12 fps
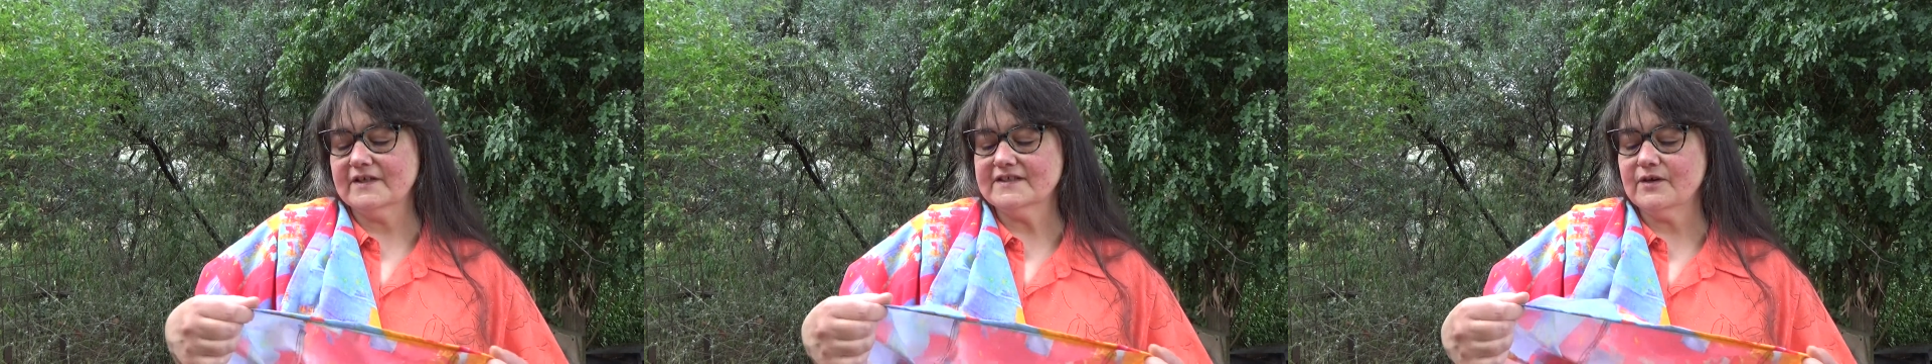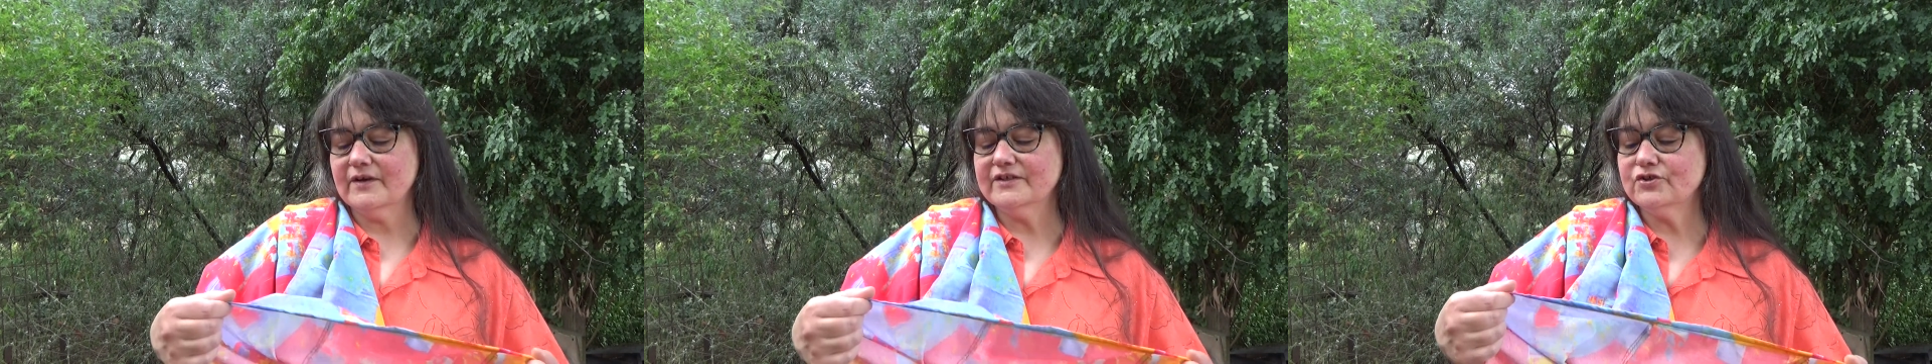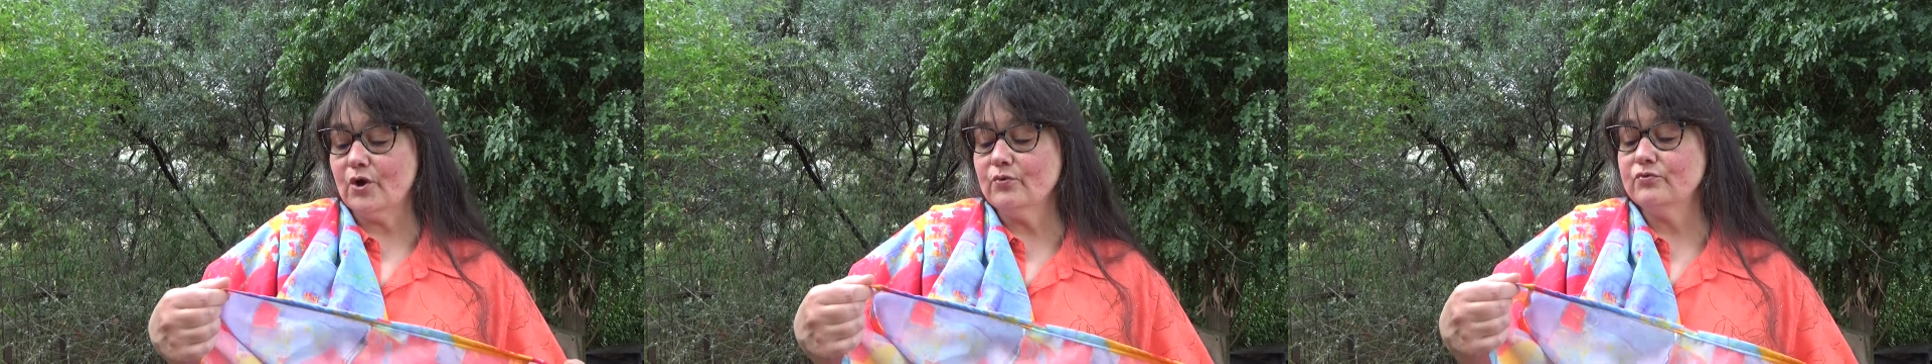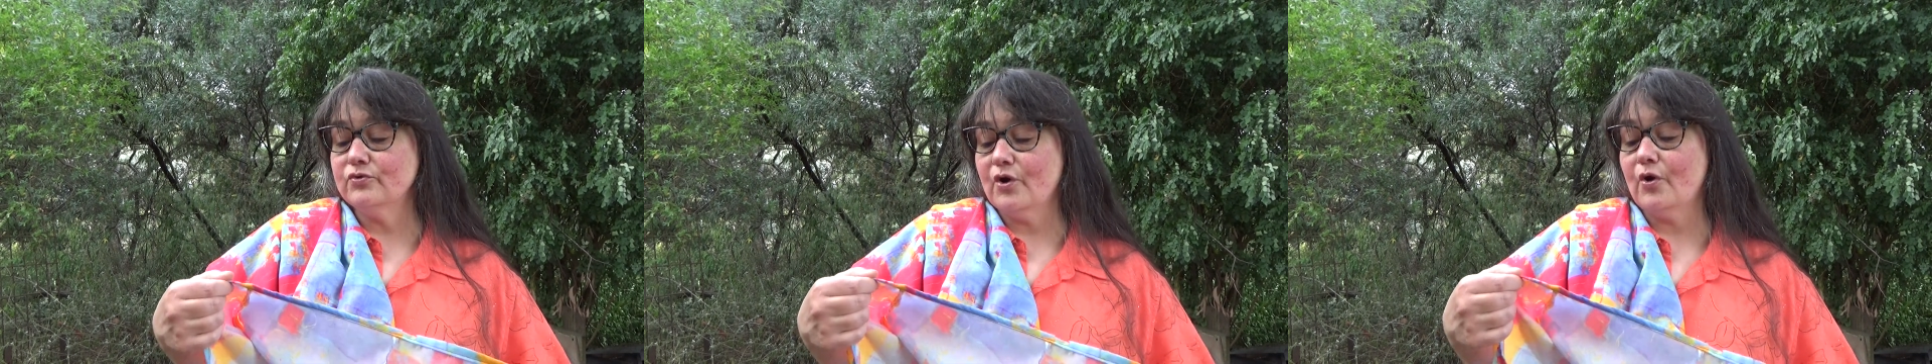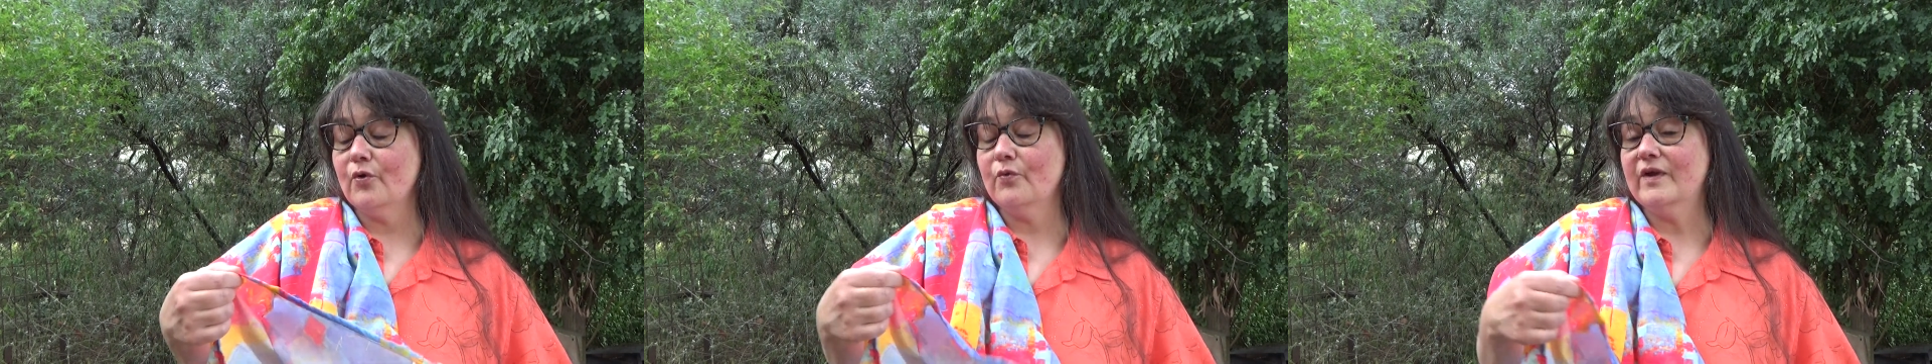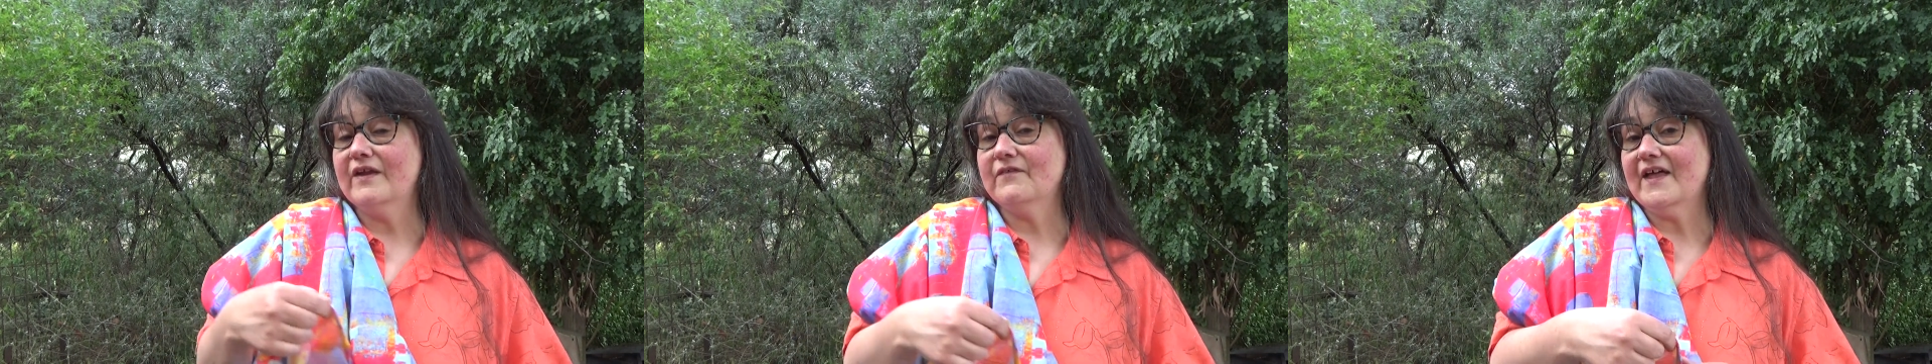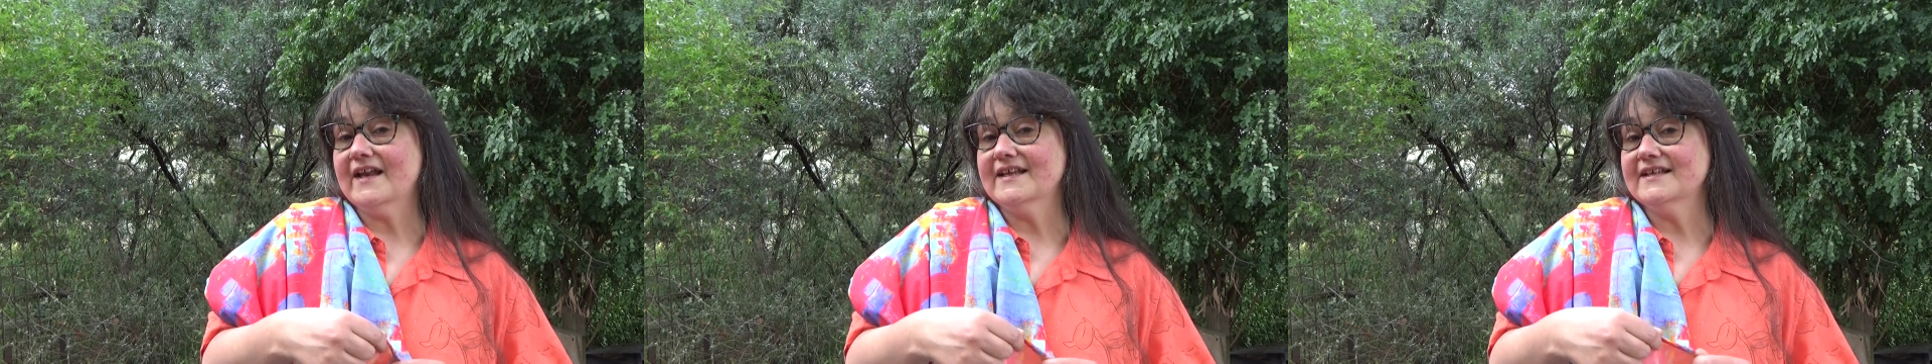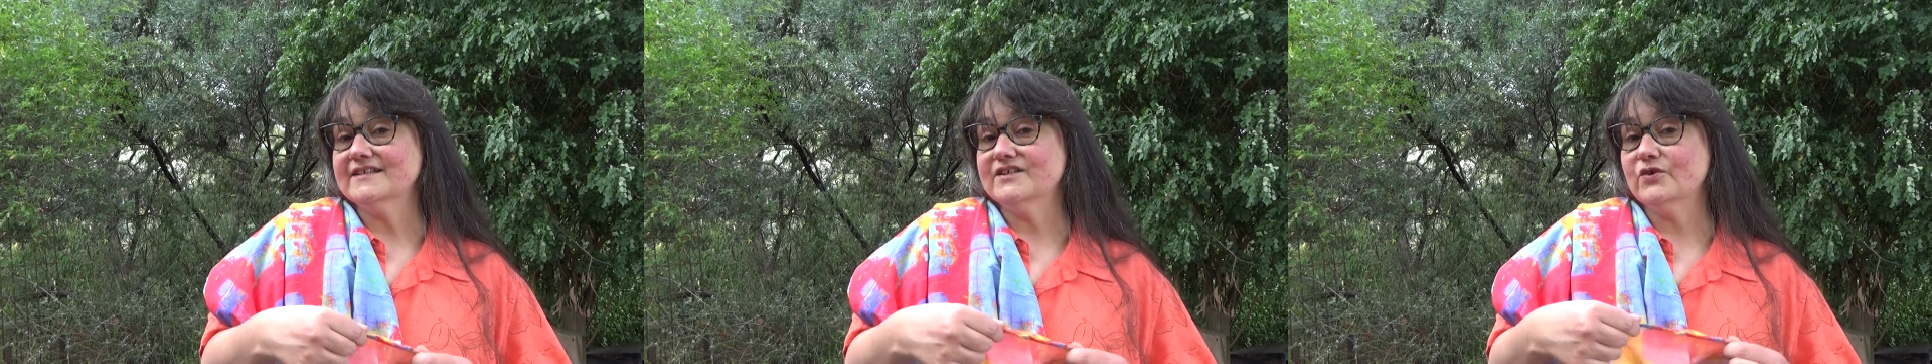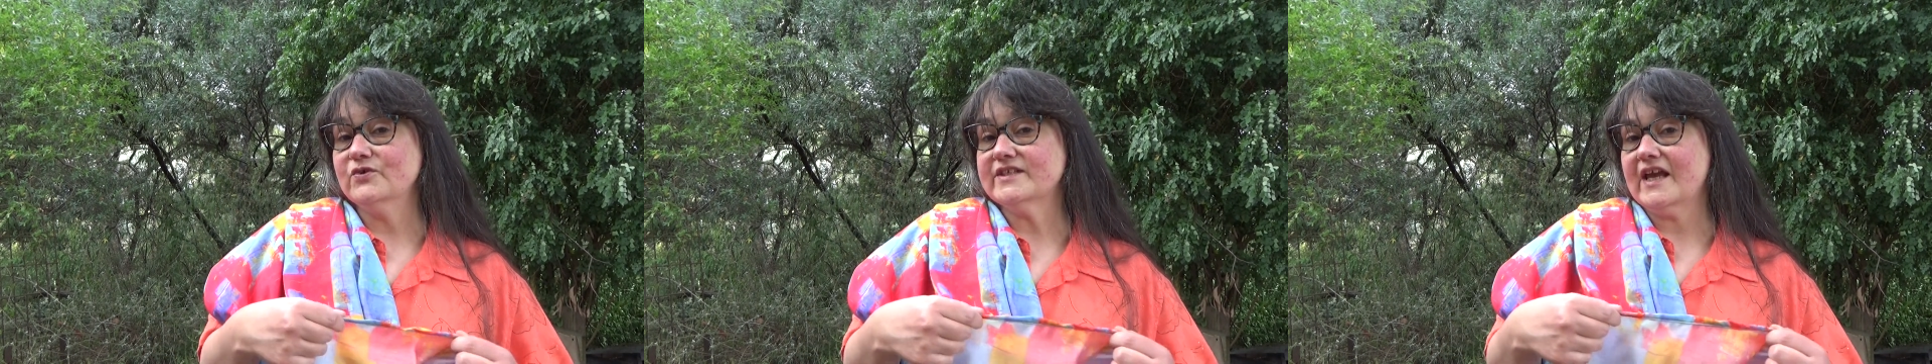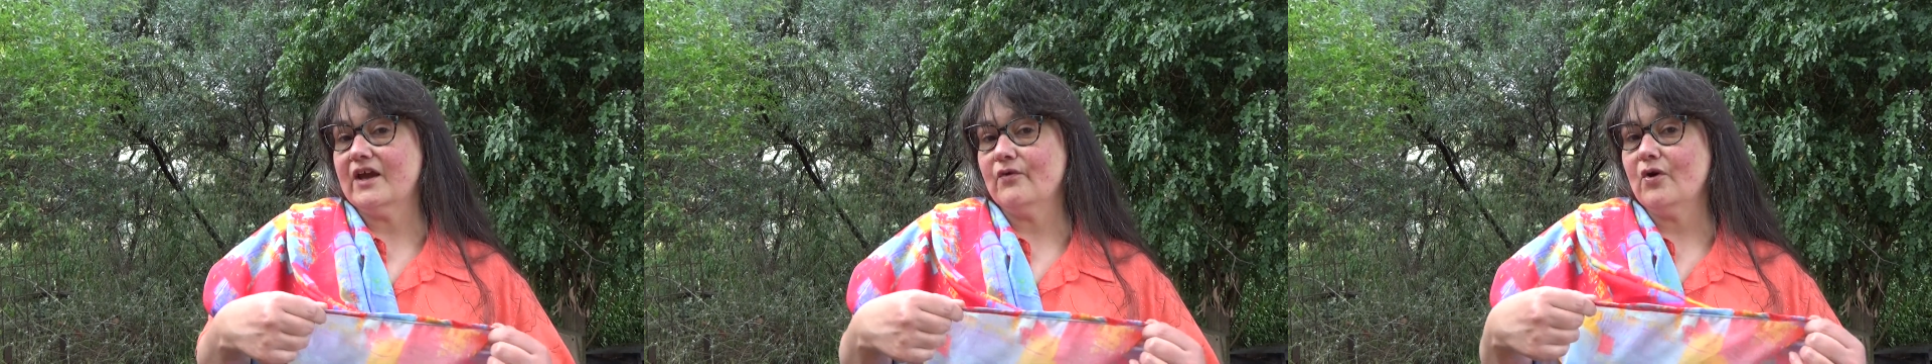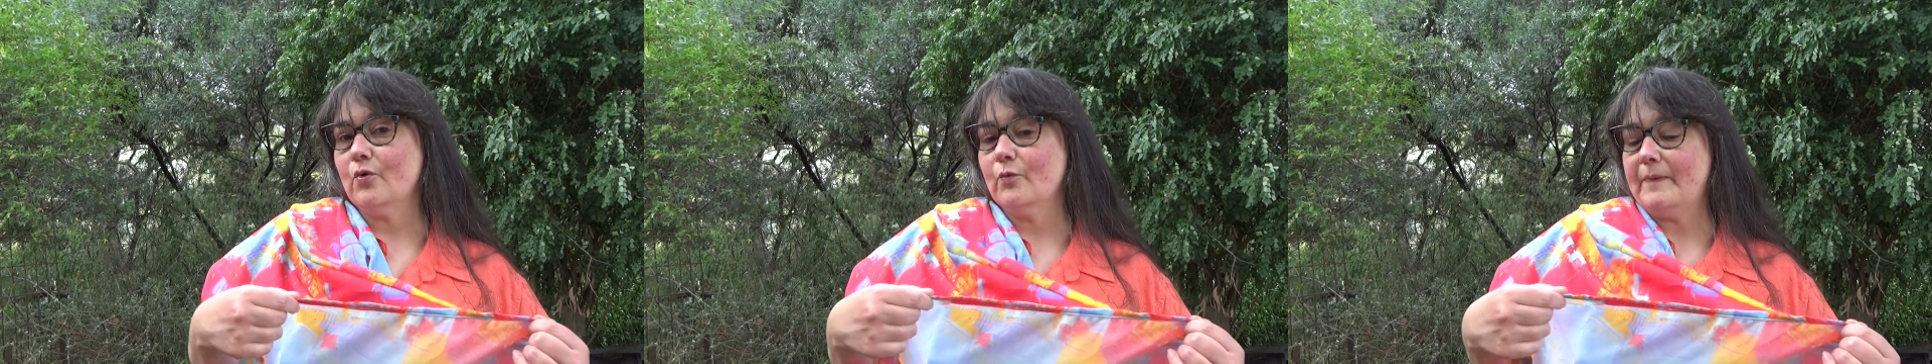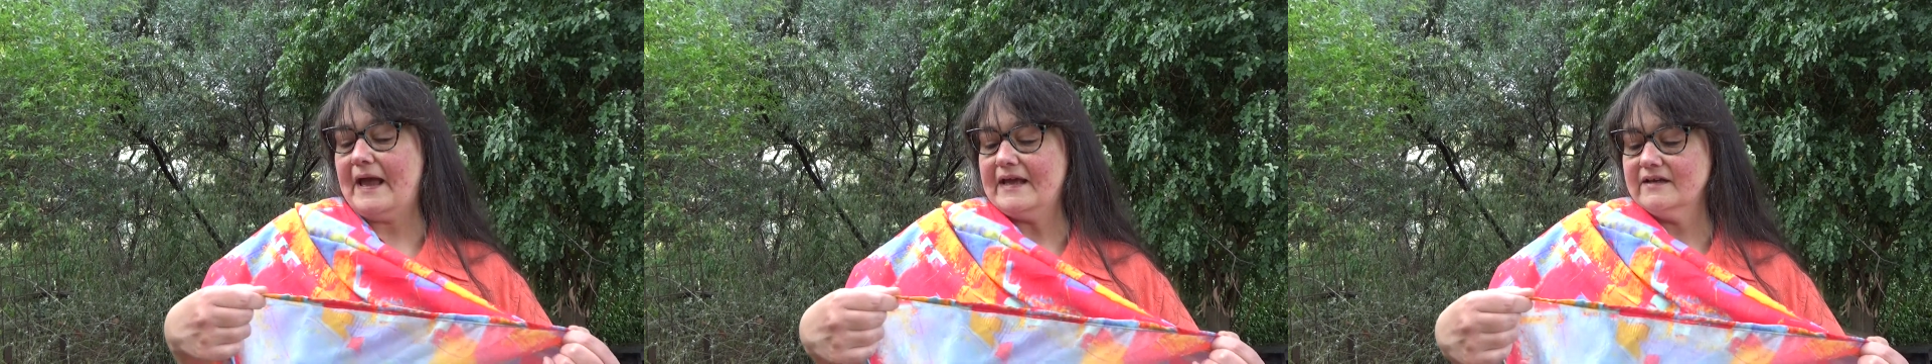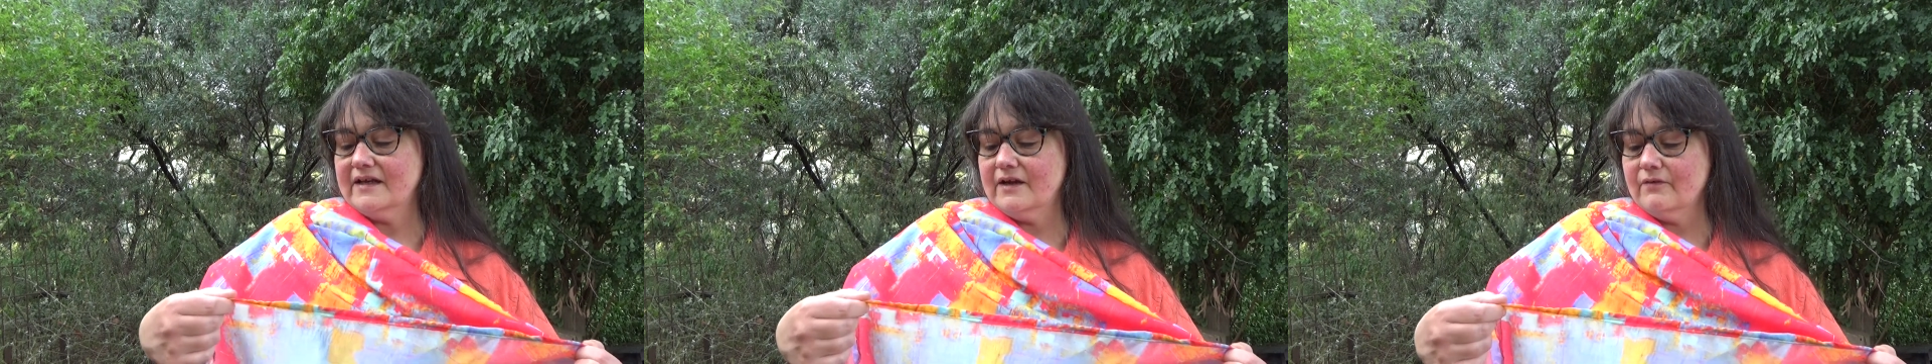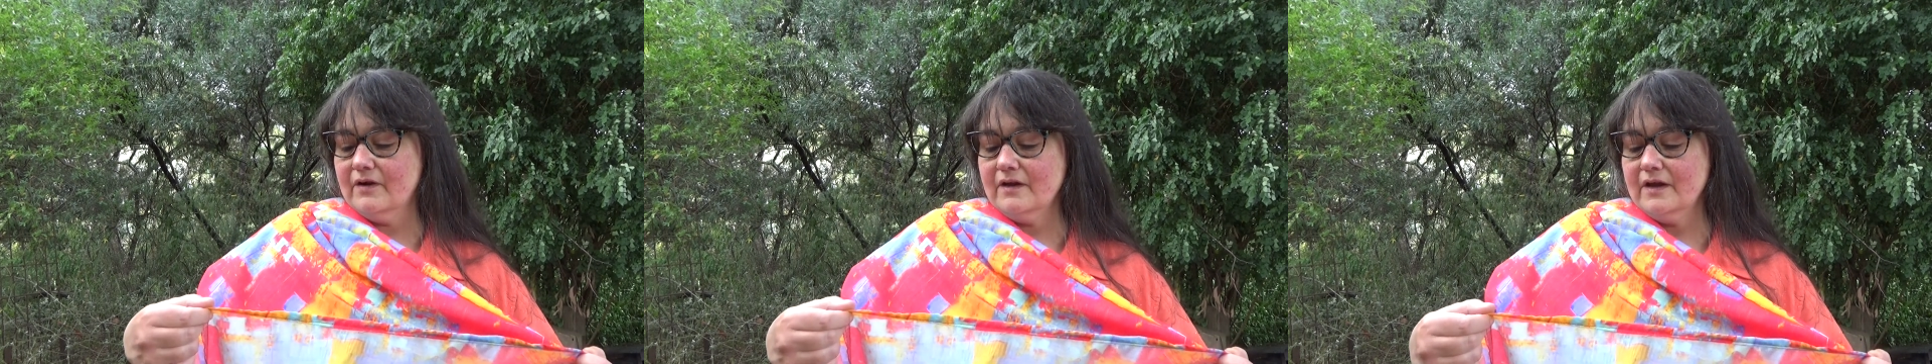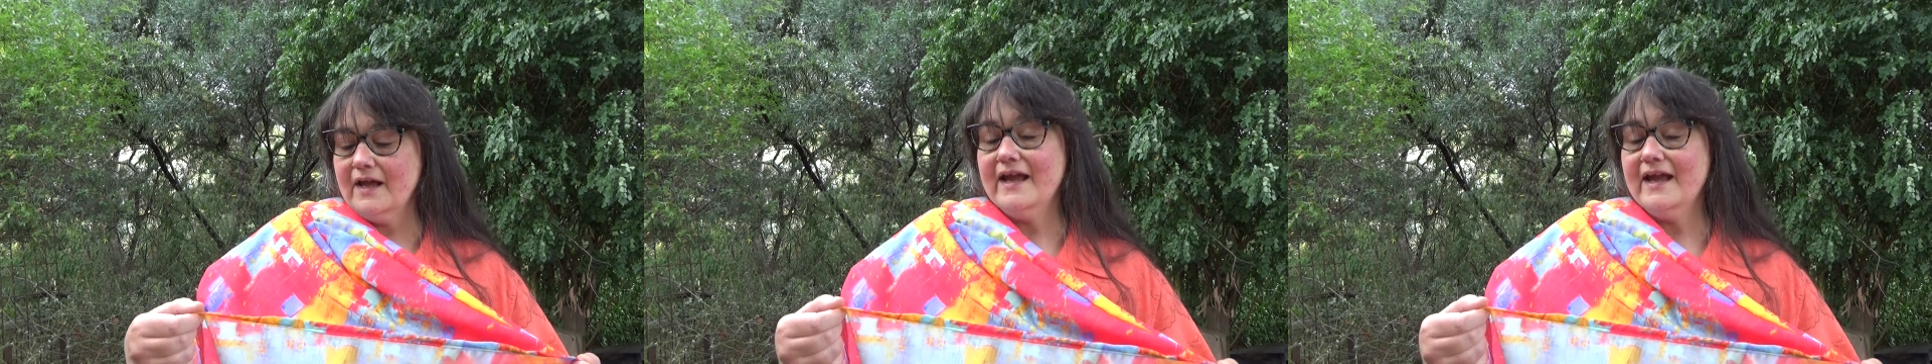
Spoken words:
So I don't know if that is user error or pattern error.